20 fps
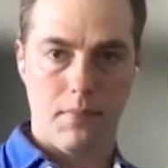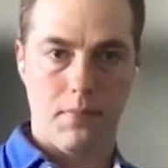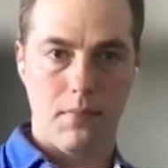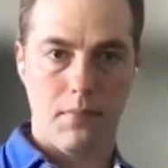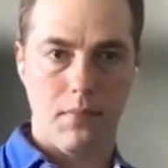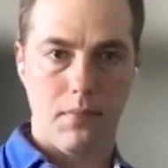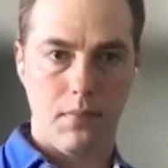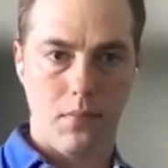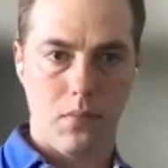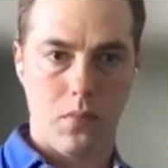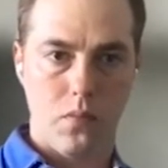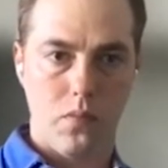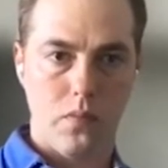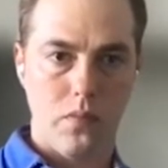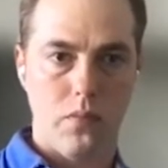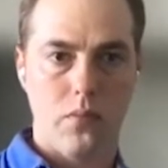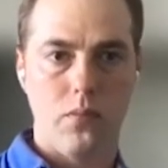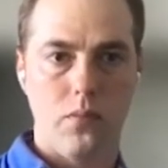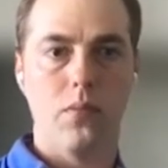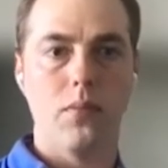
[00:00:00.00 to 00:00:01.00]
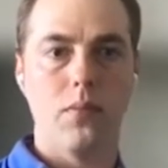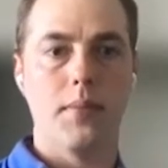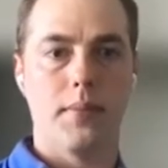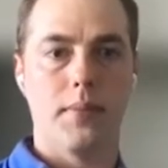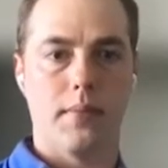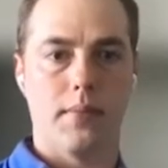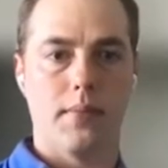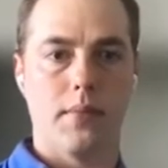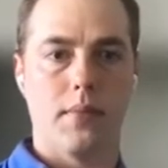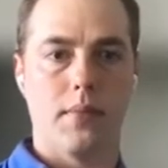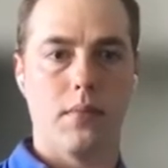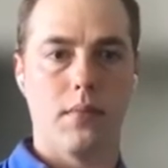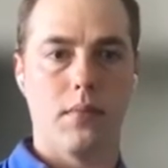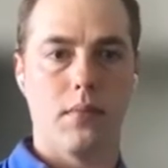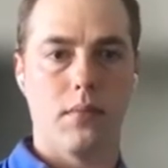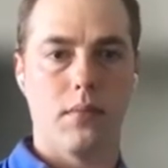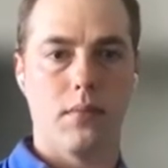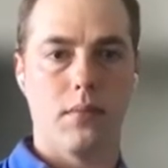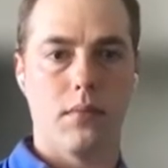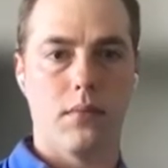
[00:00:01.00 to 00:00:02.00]

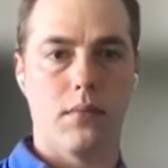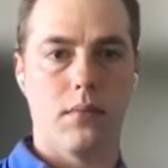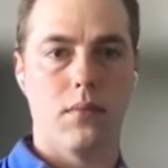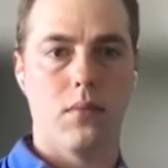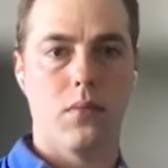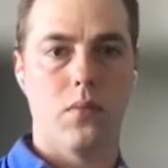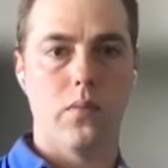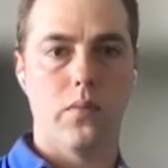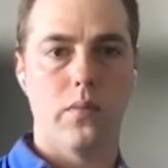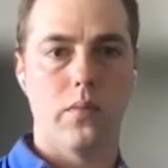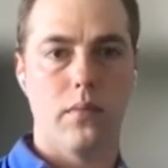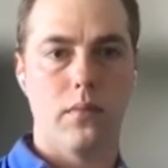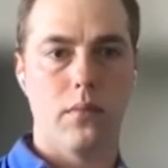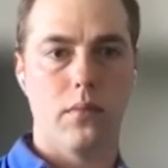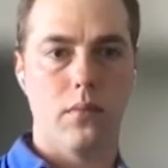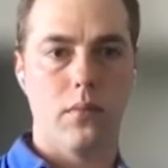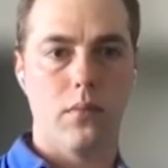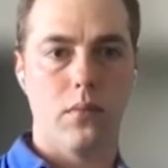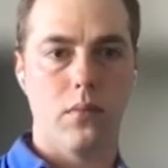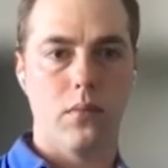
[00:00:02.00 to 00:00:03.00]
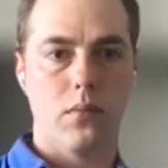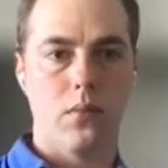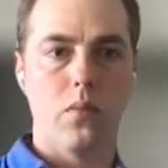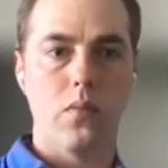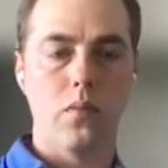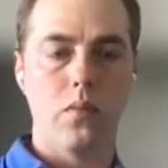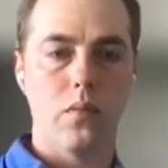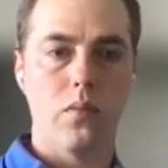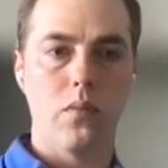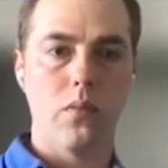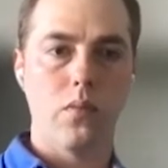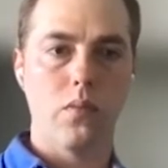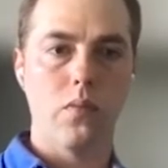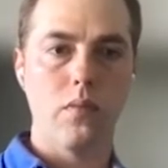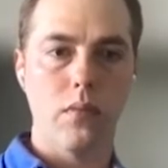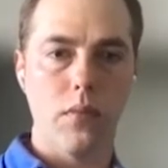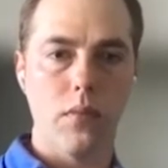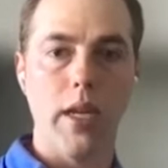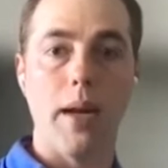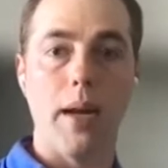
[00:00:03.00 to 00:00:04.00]

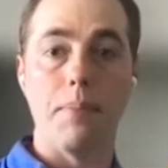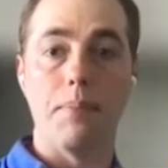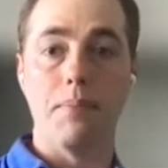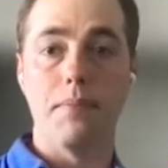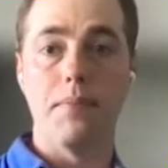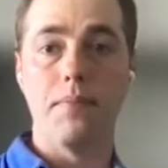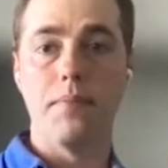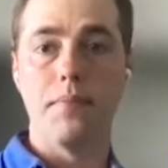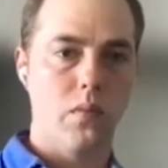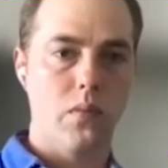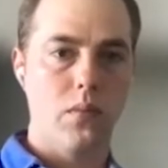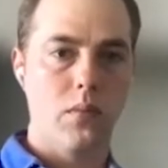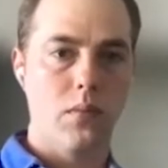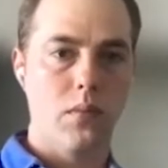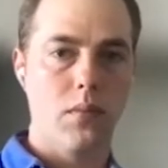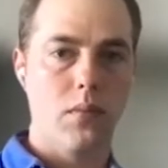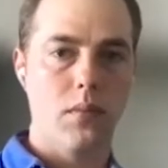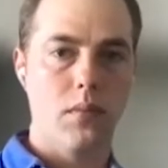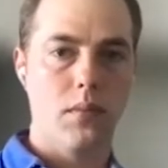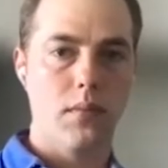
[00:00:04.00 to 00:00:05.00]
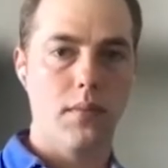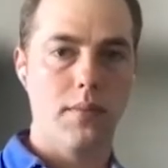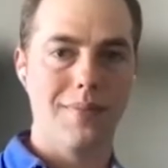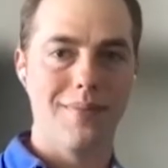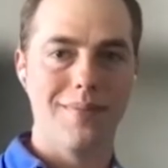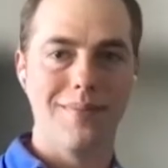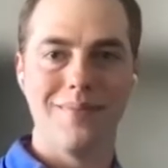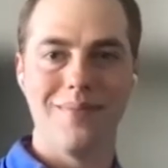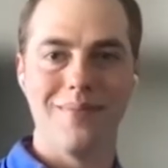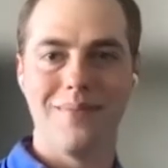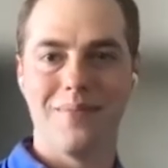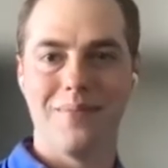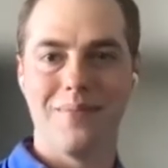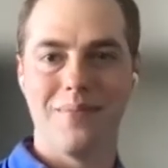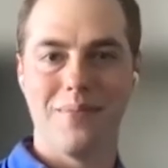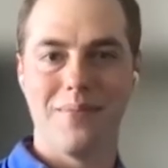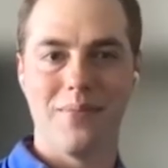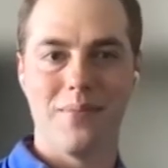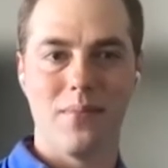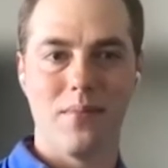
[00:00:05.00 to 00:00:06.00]

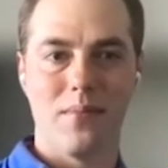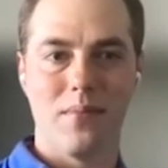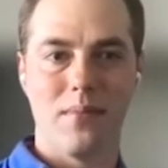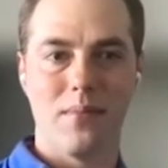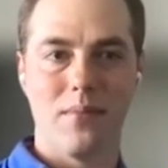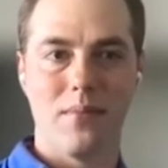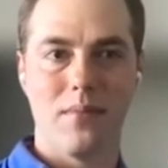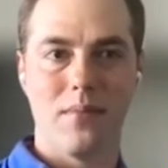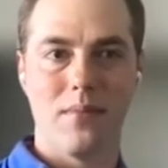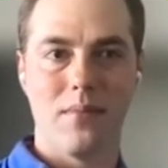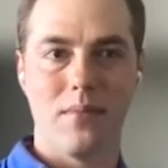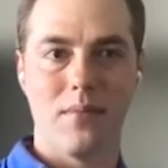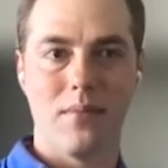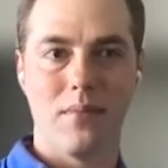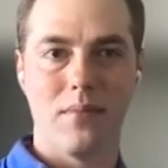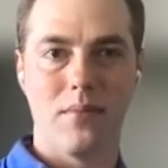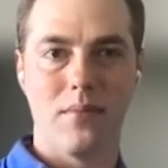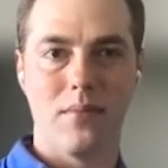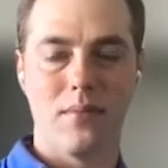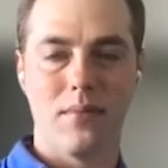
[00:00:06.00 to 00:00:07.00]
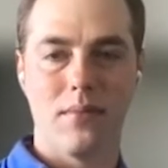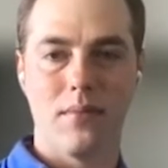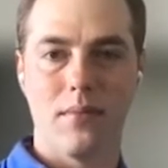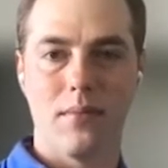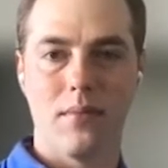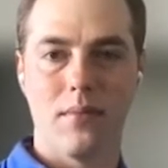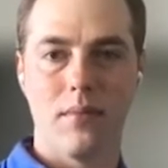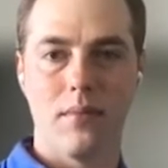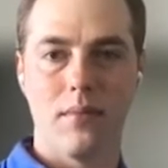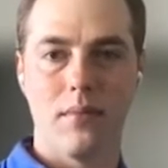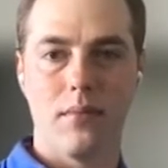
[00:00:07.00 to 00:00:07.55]
This person isn't speaking.